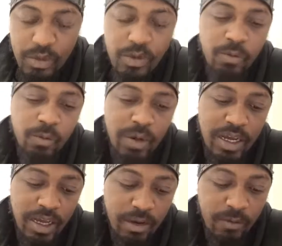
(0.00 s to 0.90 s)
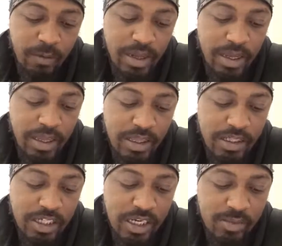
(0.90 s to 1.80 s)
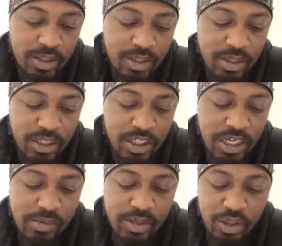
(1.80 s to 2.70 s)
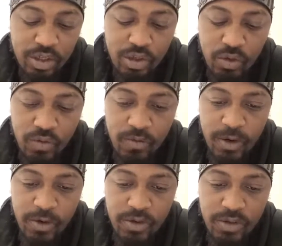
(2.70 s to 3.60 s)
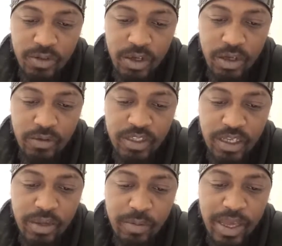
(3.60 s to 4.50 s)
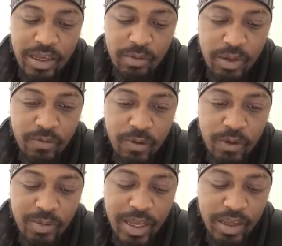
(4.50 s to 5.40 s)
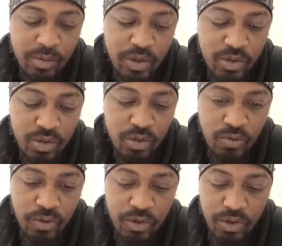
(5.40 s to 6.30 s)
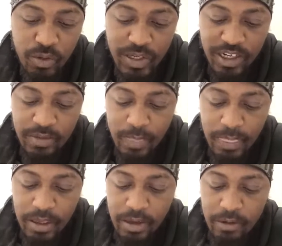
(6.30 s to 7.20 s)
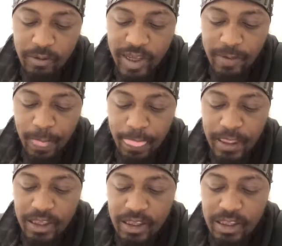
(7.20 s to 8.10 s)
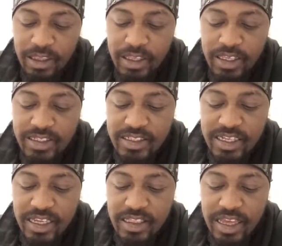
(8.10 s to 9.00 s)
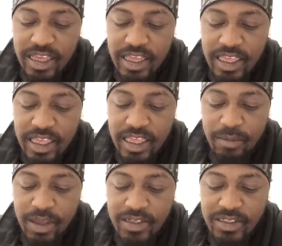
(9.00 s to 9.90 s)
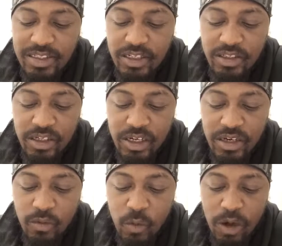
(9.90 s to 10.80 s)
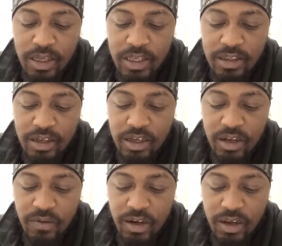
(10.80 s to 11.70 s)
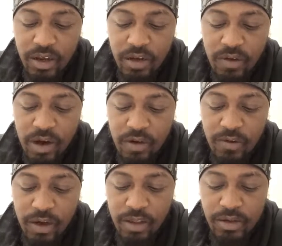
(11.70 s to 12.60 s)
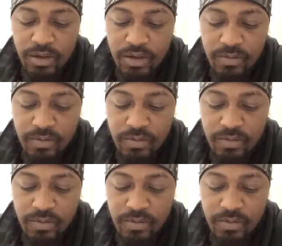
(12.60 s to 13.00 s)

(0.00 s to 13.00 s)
Right. Chapter 2, verse first Maccabees 2, verse 20. Right. He's saying that him and his sons are going to walk in the covenant of our fathers.